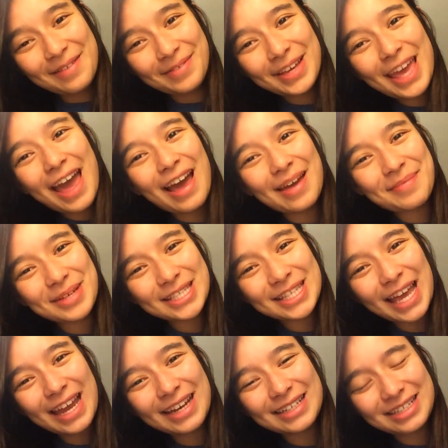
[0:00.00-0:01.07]
but yeah, I'm
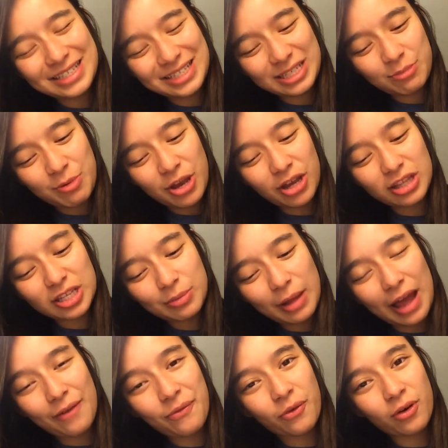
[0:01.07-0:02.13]
excited to just be on this
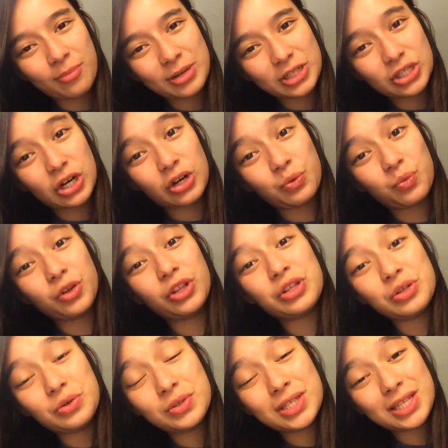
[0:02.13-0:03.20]
platform and start really
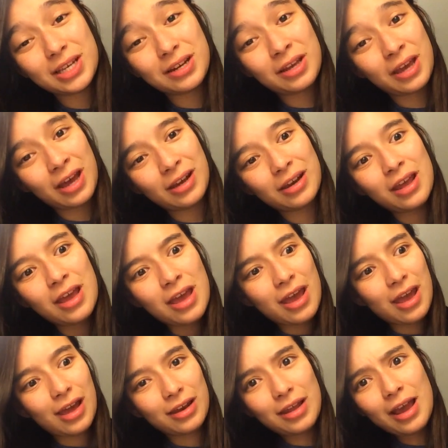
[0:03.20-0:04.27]
using it again.
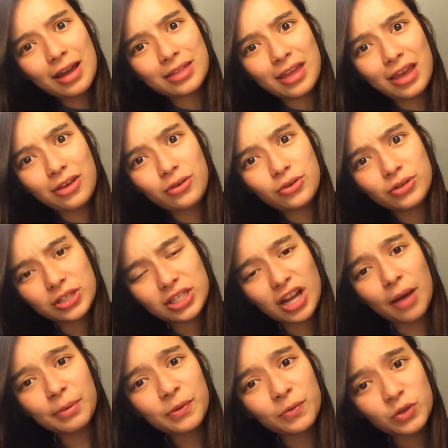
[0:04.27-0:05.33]
And yeah, thank you to
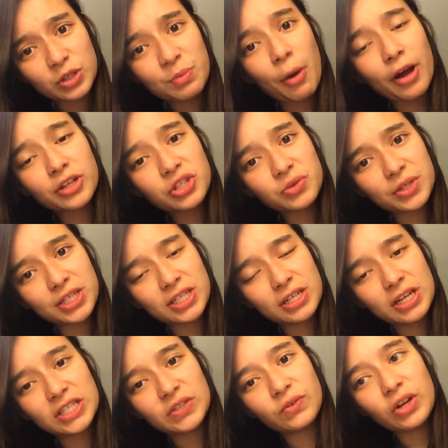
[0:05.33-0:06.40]
Snupps for sponsoring
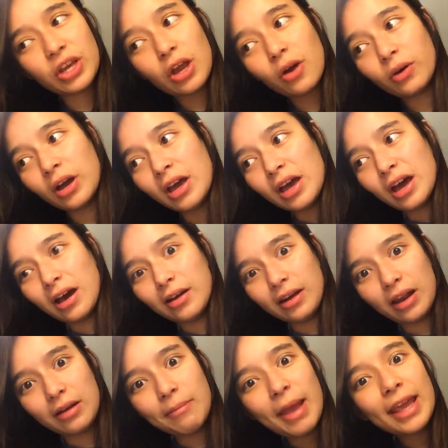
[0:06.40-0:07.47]
today's video uh,
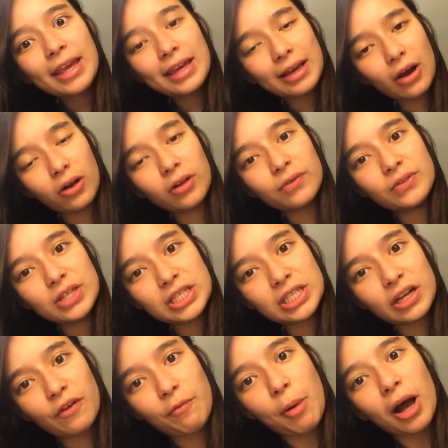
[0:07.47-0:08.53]
and making all of this
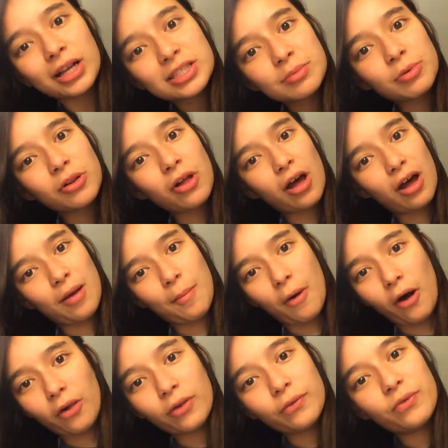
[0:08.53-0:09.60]
stuff possible. Um,
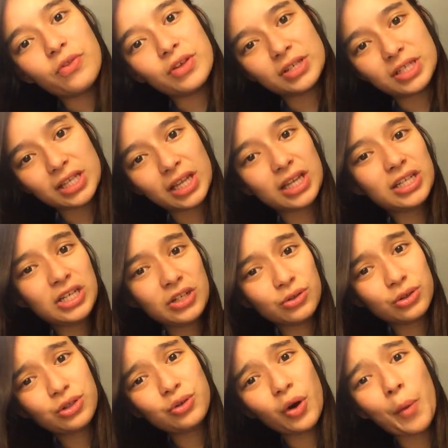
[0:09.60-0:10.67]
all of the
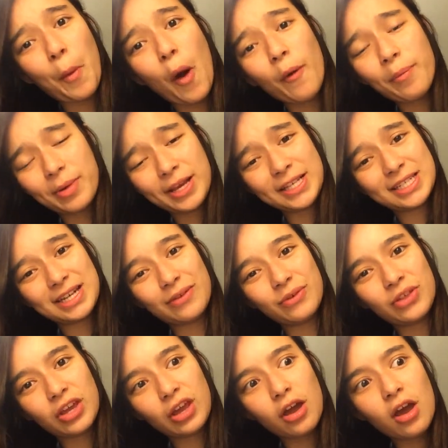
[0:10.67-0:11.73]
Celestial Storm openings and
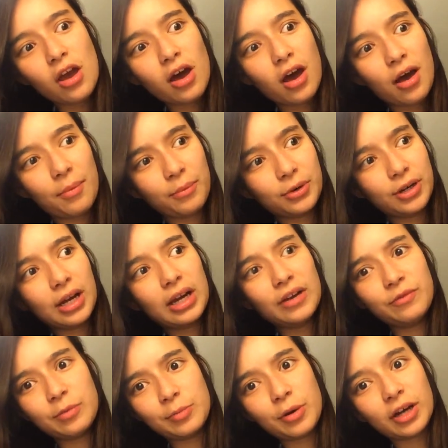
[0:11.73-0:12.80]
everything um, would not
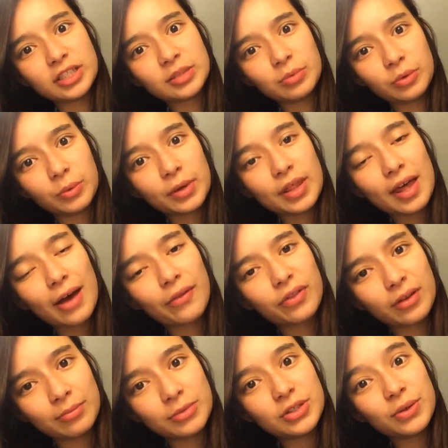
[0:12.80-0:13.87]
have been possible without
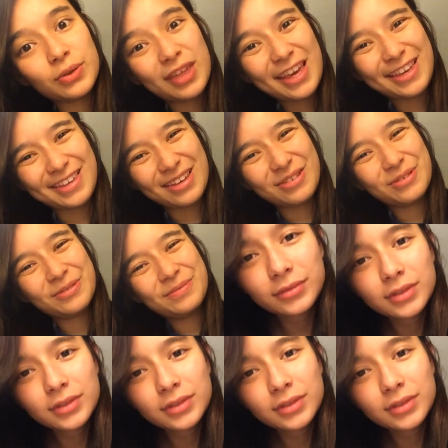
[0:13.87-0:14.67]
them, so thank you.